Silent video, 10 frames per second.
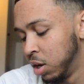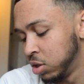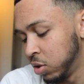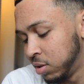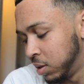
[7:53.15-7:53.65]

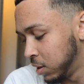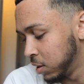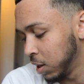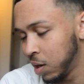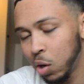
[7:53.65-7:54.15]
So stick to
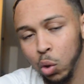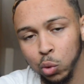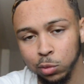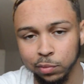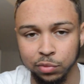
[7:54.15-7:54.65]
the
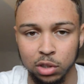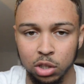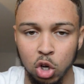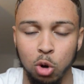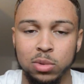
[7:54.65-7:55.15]
comb.
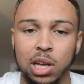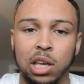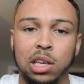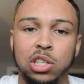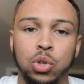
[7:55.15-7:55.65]
Comb is how
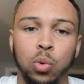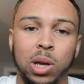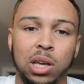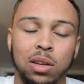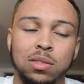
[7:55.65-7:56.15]
you get your
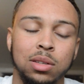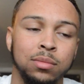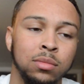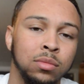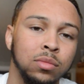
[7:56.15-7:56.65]
waves.
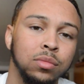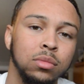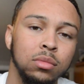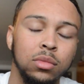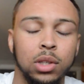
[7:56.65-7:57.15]

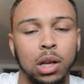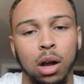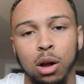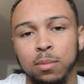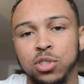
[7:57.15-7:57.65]

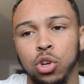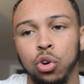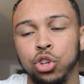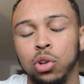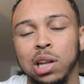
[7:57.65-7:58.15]
So
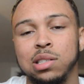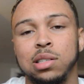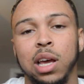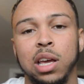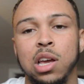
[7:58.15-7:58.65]
let's
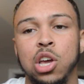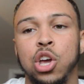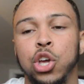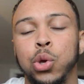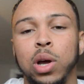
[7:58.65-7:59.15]
say
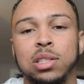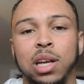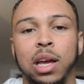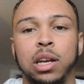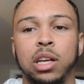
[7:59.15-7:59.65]
you at
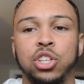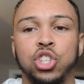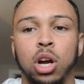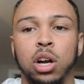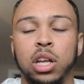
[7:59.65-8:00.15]
your end of your
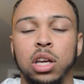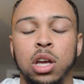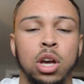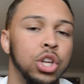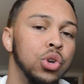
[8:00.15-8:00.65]
journey,
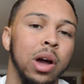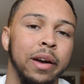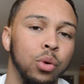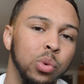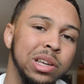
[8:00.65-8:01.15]
you got
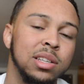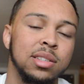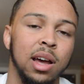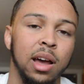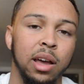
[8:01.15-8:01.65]
a weak
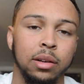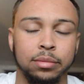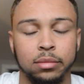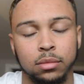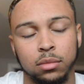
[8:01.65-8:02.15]
side.
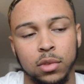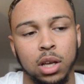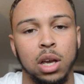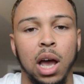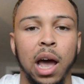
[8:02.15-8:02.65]

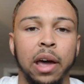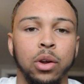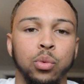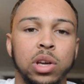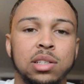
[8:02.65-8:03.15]
I had a
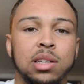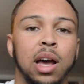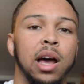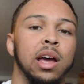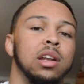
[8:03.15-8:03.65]
weak
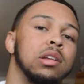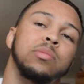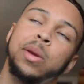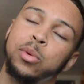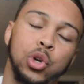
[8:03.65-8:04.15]
side,
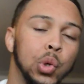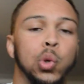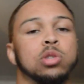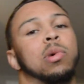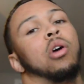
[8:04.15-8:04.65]
even knew it
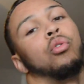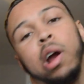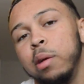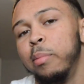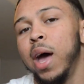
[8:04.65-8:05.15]
was my
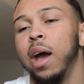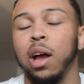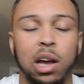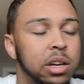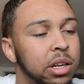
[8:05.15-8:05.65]
right back.
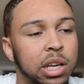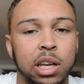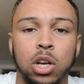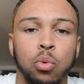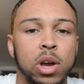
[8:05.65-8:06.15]
Couldn't
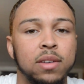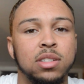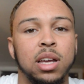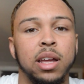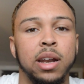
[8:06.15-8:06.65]
get the waves
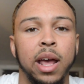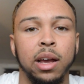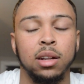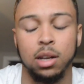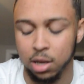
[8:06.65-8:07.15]
to connect.
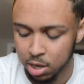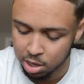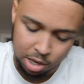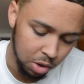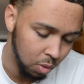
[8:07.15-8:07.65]

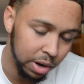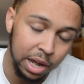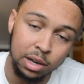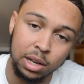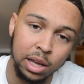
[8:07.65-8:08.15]
What
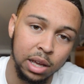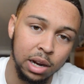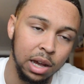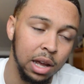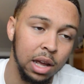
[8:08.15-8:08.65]
I
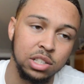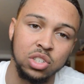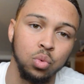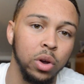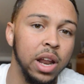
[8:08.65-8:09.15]
did,
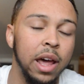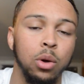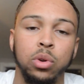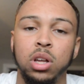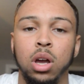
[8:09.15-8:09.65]
just went at it
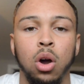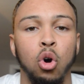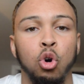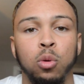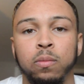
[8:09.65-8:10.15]
with the
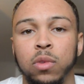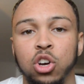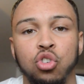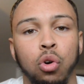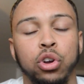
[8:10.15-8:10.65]
comb,
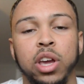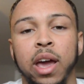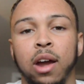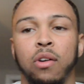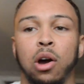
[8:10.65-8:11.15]
grow your
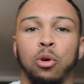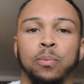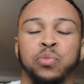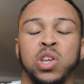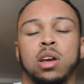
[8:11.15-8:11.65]
hair out.
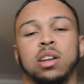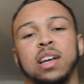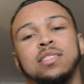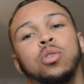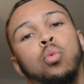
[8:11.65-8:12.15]

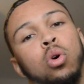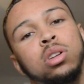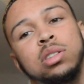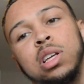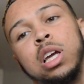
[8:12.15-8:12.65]
That's the
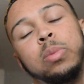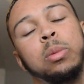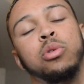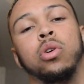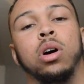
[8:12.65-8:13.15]
one thing
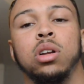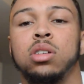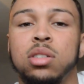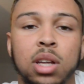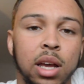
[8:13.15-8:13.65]
people don't
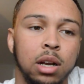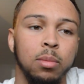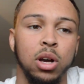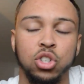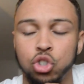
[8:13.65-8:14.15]
understand
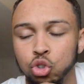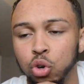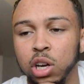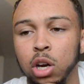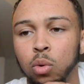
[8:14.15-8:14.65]
about
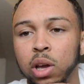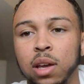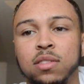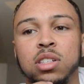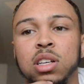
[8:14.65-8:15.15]
short hair
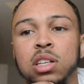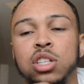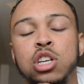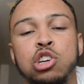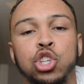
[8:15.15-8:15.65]
waves is
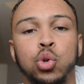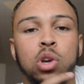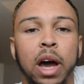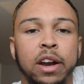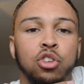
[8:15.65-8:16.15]
you
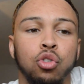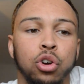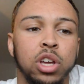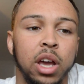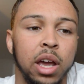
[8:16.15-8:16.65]
gotta grow
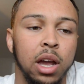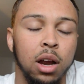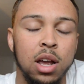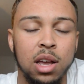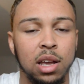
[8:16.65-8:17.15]
your hair.
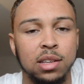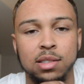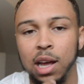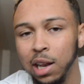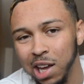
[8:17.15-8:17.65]
It's
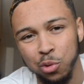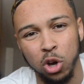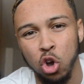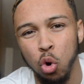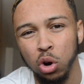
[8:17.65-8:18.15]
not like
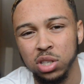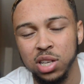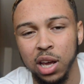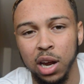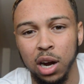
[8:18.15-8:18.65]
with coarse
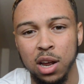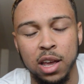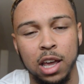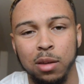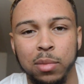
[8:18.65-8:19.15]
hair
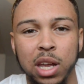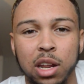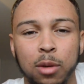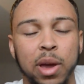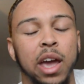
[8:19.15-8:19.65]
and
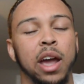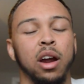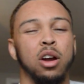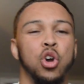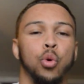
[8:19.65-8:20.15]
medium
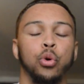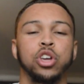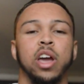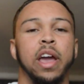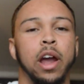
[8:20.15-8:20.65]
hair where
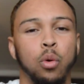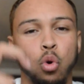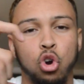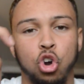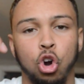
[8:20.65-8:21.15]
your hair
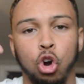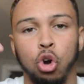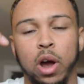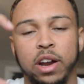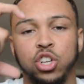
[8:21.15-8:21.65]
will
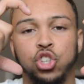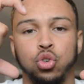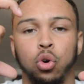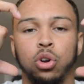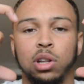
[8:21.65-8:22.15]
curl at a
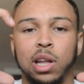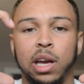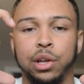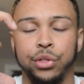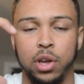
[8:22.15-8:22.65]
shorter
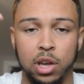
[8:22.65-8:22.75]
length.